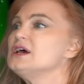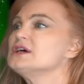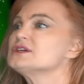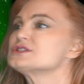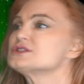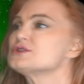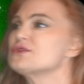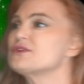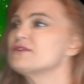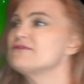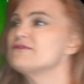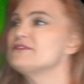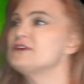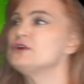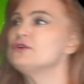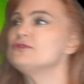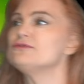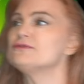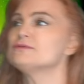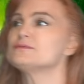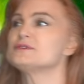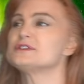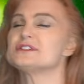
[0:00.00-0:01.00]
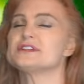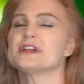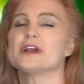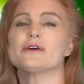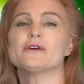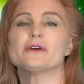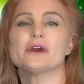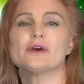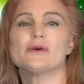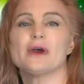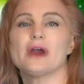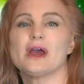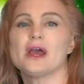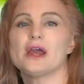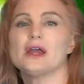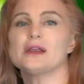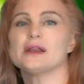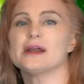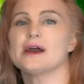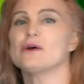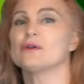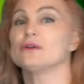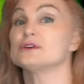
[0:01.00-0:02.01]
So the view from stereo A
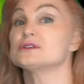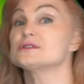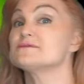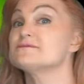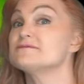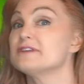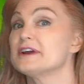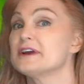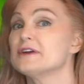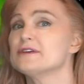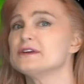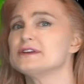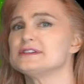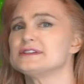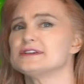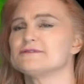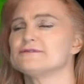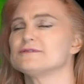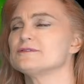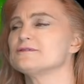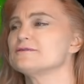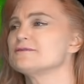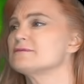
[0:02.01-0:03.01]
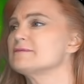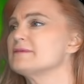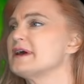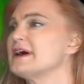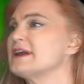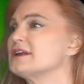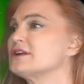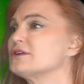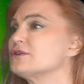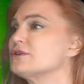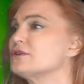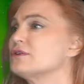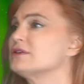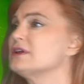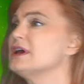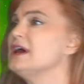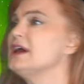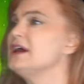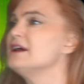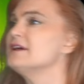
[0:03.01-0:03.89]
now looks very different from that at Earth.